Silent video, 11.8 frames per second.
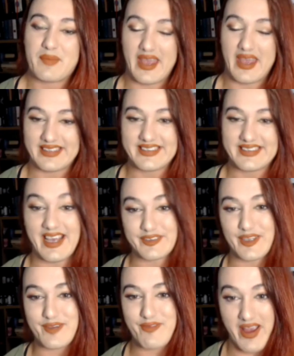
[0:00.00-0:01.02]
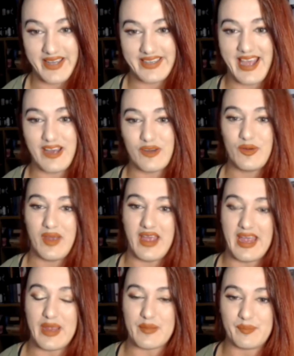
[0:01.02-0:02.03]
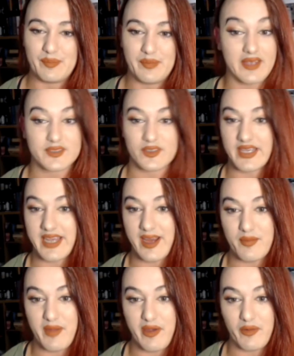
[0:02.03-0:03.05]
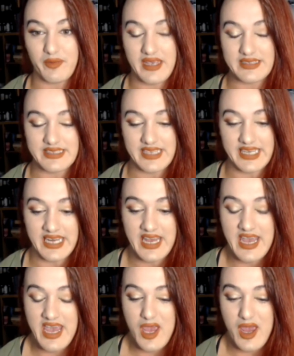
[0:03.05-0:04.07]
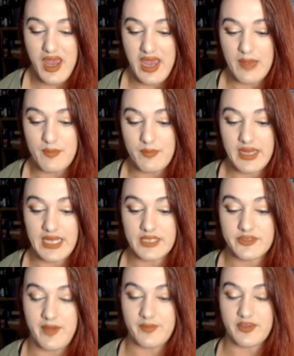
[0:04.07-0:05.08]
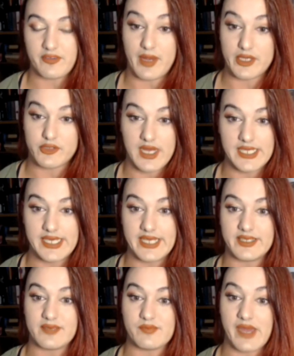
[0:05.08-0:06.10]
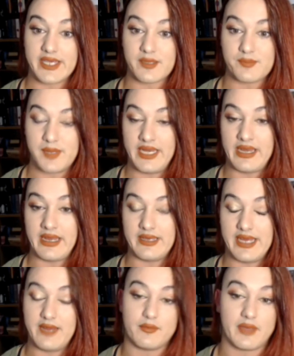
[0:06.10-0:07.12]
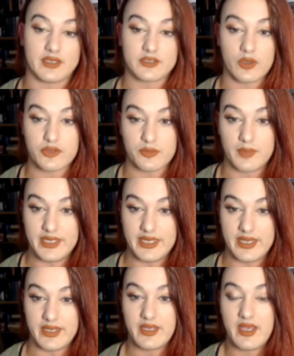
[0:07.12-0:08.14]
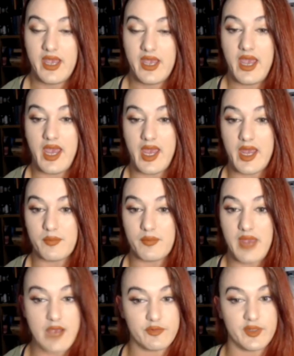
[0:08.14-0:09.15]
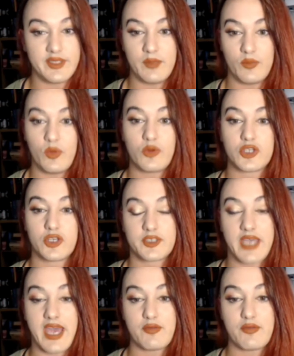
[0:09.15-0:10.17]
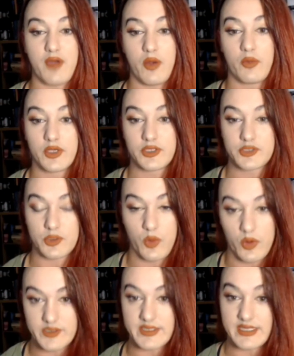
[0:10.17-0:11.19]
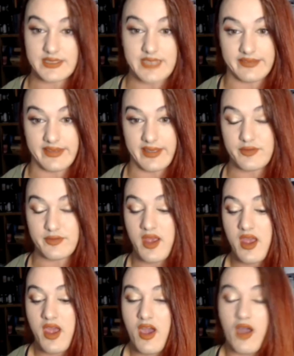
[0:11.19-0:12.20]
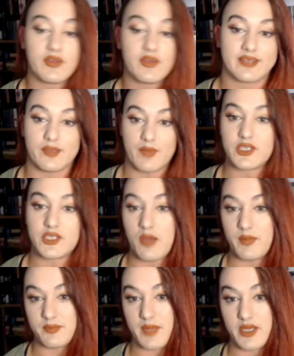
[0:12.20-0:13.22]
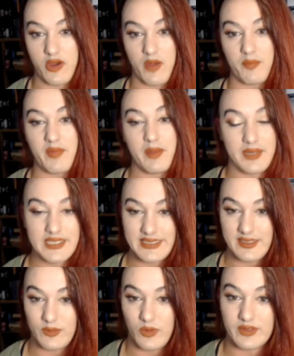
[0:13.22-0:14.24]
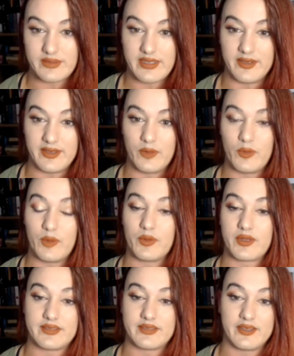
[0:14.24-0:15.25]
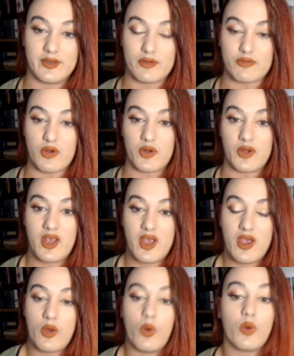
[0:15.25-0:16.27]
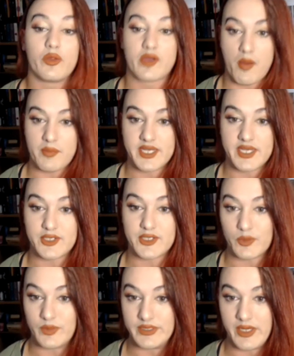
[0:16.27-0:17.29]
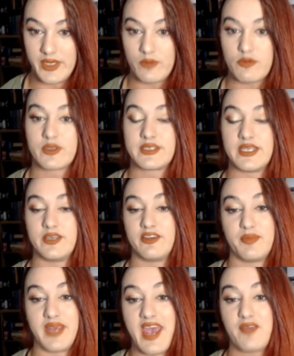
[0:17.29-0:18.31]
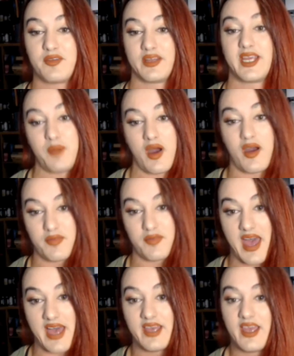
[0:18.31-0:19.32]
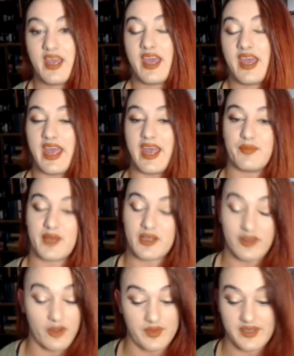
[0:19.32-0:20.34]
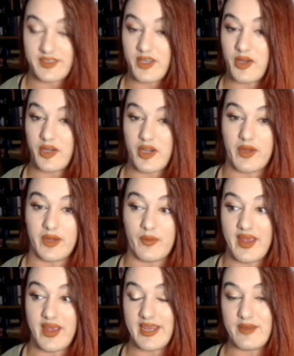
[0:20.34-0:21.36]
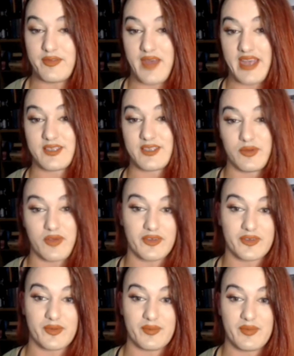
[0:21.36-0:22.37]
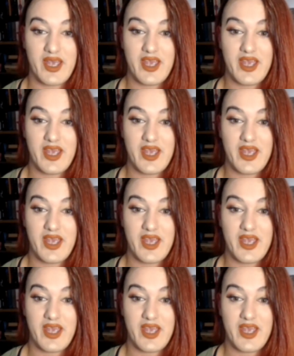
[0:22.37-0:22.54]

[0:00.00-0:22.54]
As of right now, that's all I care about. That's the in terms of my training, my competing, even my social media, everything will just get focused towards this deadlift. Obviously, job is my job. My businesses will continue. We will continue to run all the competitions that we do. We'll continue to be heavily a part of that. The clothing isn't going to go anywhere. In fact, we've got some